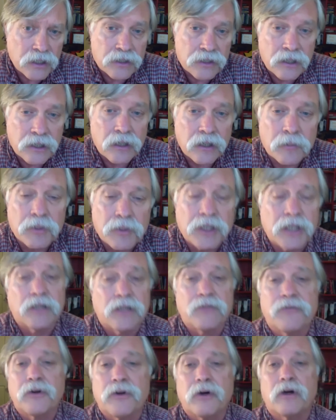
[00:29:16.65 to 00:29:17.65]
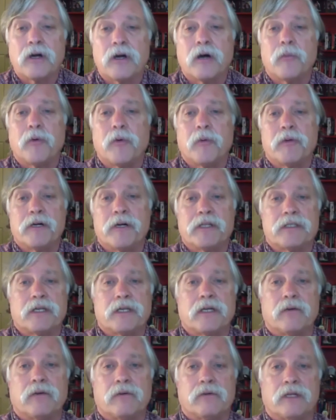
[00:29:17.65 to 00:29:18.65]
It's going to be a difficult couple months.
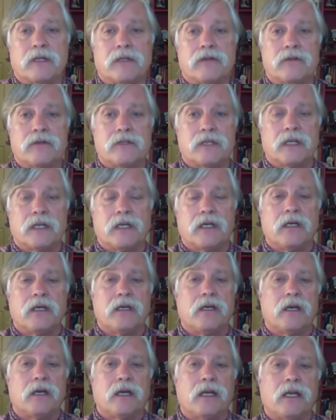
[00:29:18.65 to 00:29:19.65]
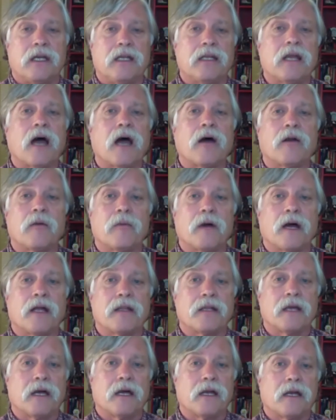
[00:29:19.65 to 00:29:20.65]
I don't think there's any doubt about
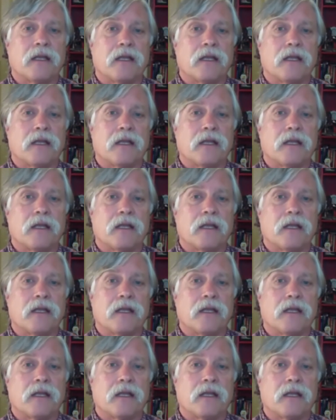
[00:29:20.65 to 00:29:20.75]
that.